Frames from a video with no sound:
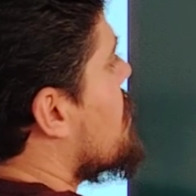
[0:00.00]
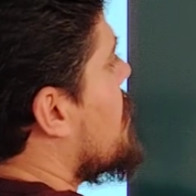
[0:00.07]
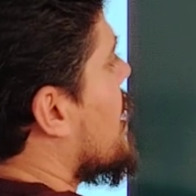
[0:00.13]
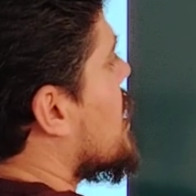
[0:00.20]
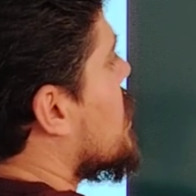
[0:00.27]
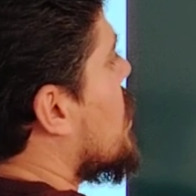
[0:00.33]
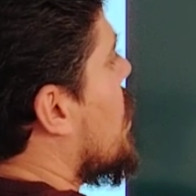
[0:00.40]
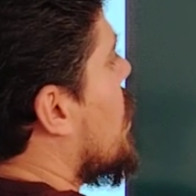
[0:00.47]

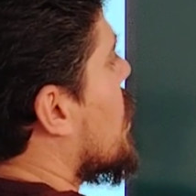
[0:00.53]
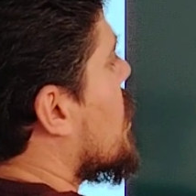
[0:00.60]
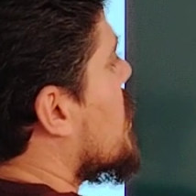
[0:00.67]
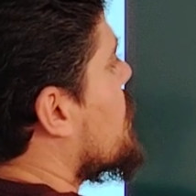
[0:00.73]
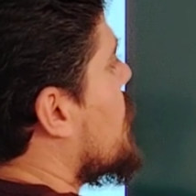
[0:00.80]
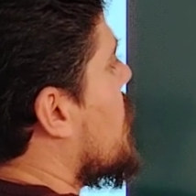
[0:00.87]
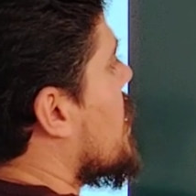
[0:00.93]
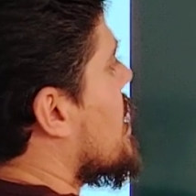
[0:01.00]
but
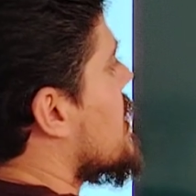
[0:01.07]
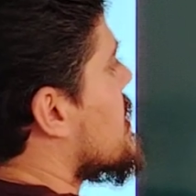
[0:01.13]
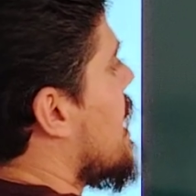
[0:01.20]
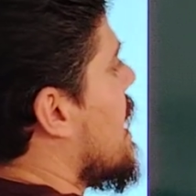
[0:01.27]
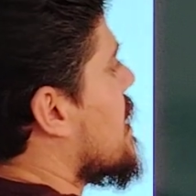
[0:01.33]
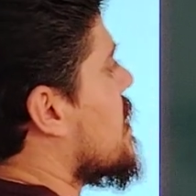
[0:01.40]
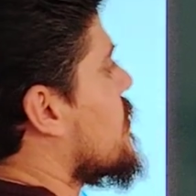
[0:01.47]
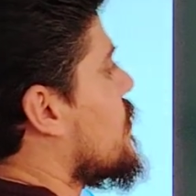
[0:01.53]
north pole is
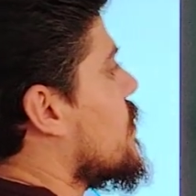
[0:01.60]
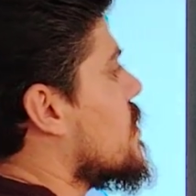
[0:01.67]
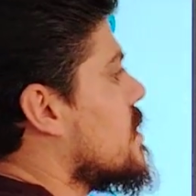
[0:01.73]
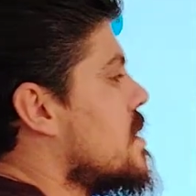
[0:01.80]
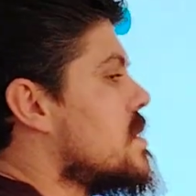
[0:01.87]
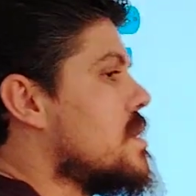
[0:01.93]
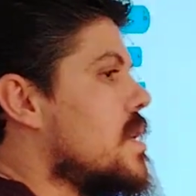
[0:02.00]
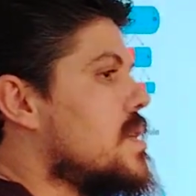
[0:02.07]
added for
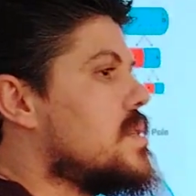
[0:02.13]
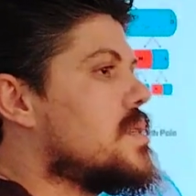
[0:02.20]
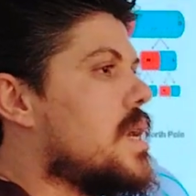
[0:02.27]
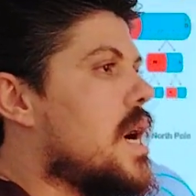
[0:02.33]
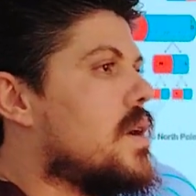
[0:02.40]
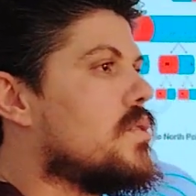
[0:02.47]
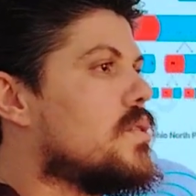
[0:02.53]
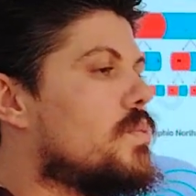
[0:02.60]
this
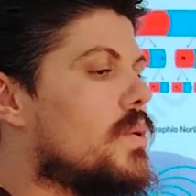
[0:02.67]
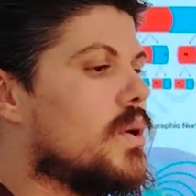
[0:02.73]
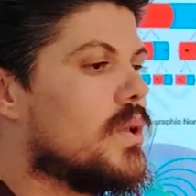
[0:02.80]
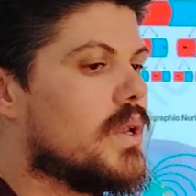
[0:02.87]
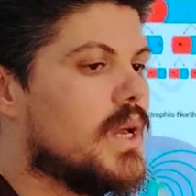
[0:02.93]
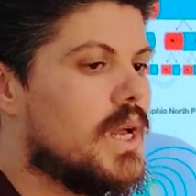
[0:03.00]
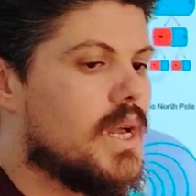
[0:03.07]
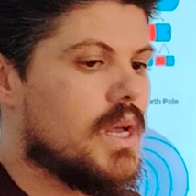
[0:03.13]
south
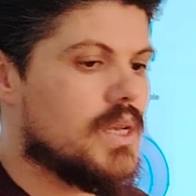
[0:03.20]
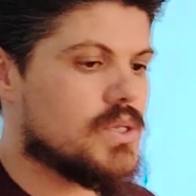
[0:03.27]
pole.